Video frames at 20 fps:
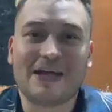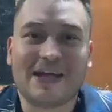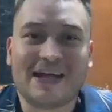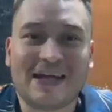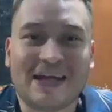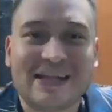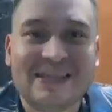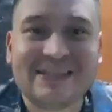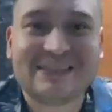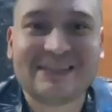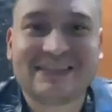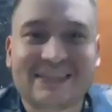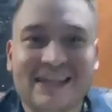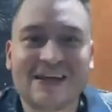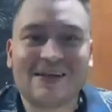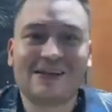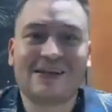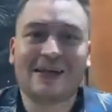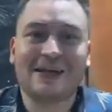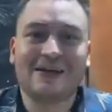in
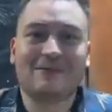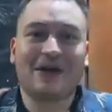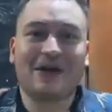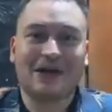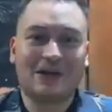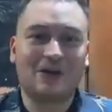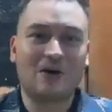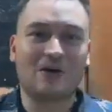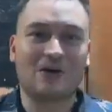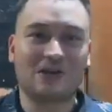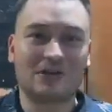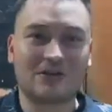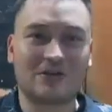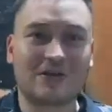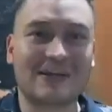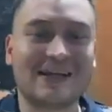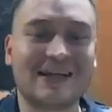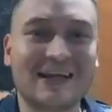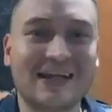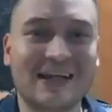sale in my
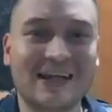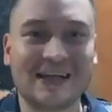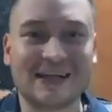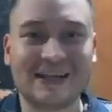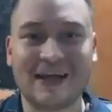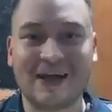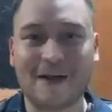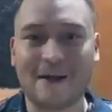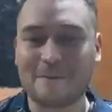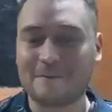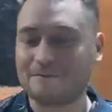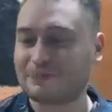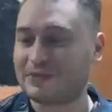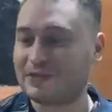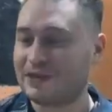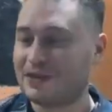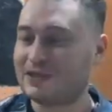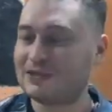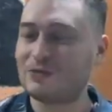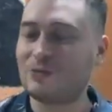country. And
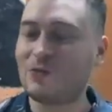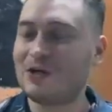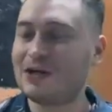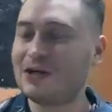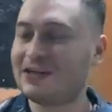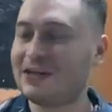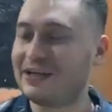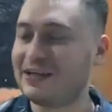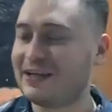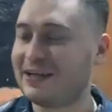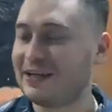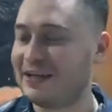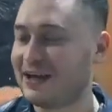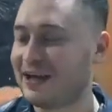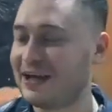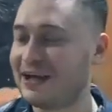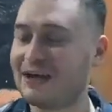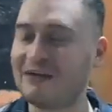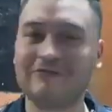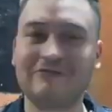this one, and I
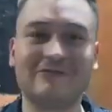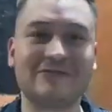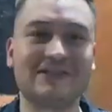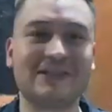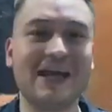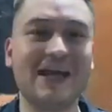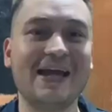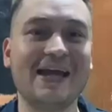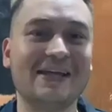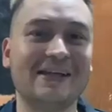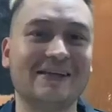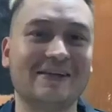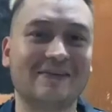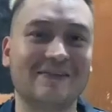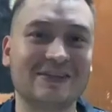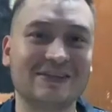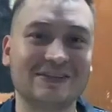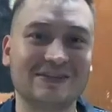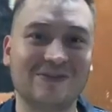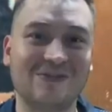have to say the
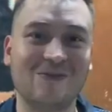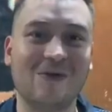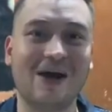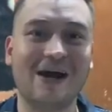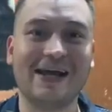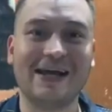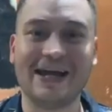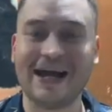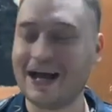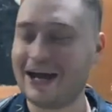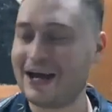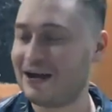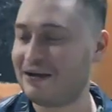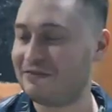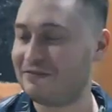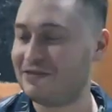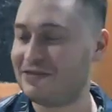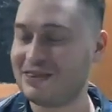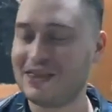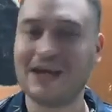reason why I have
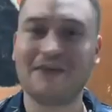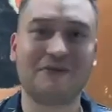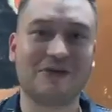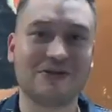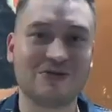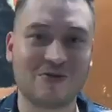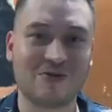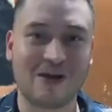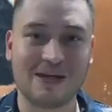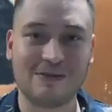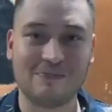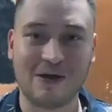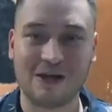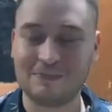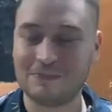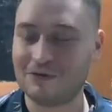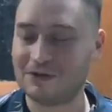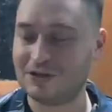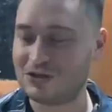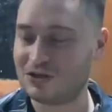never tried
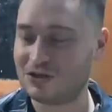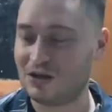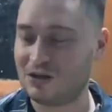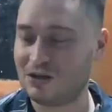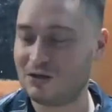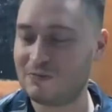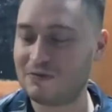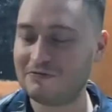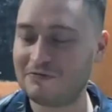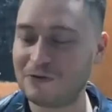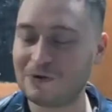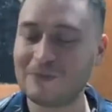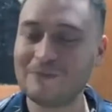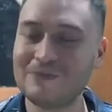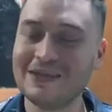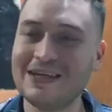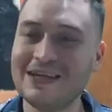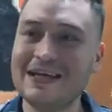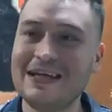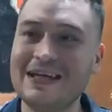Valpolicella before
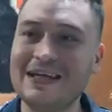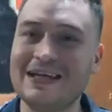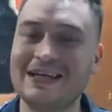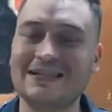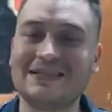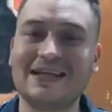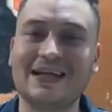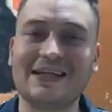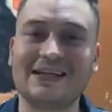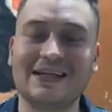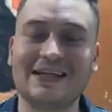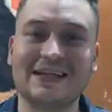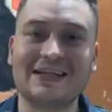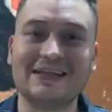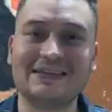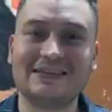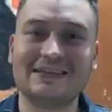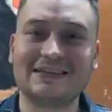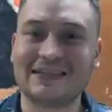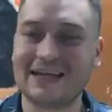is that
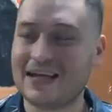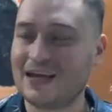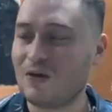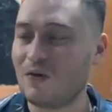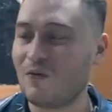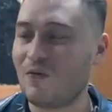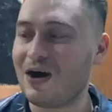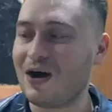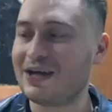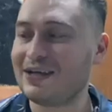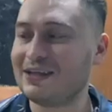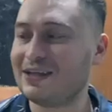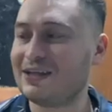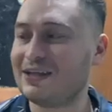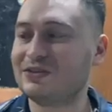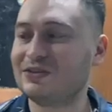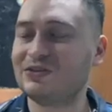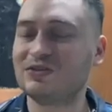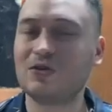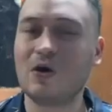it's a wine that
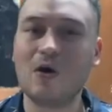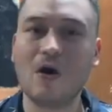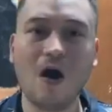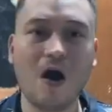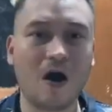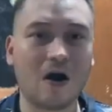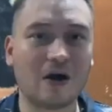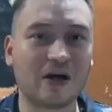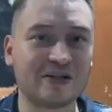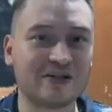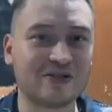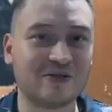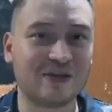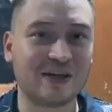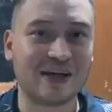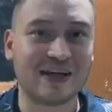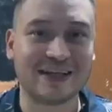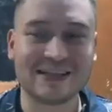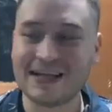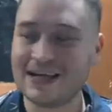it's so hard to
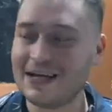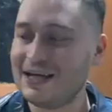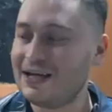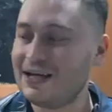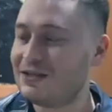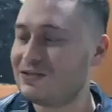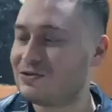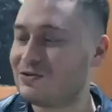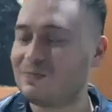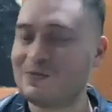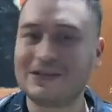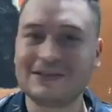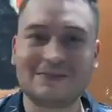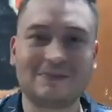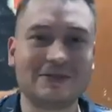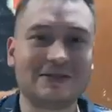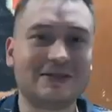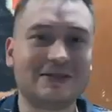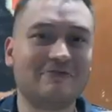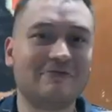get. To be
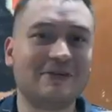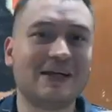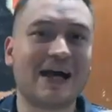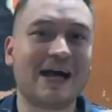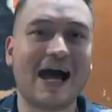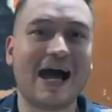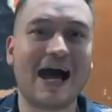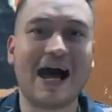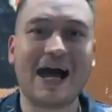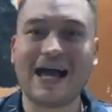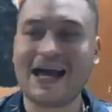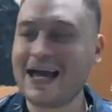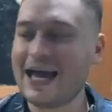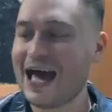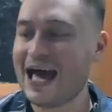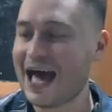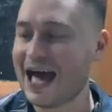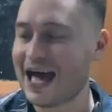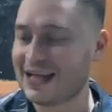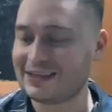specific, I
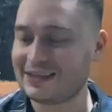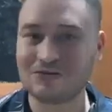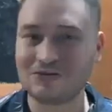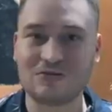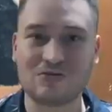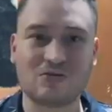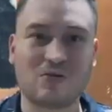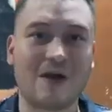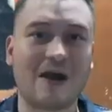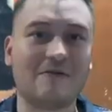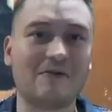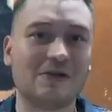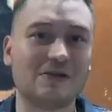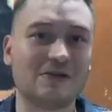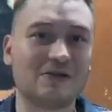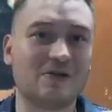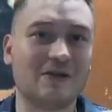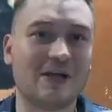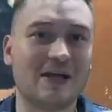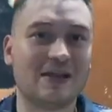had to travel
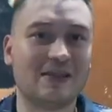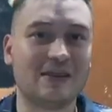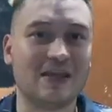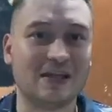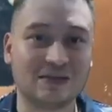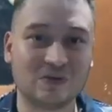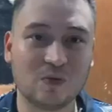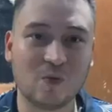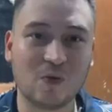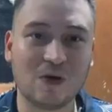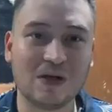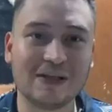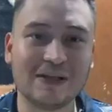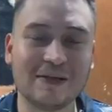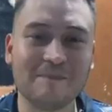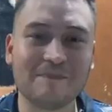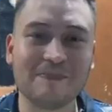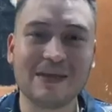to get this one.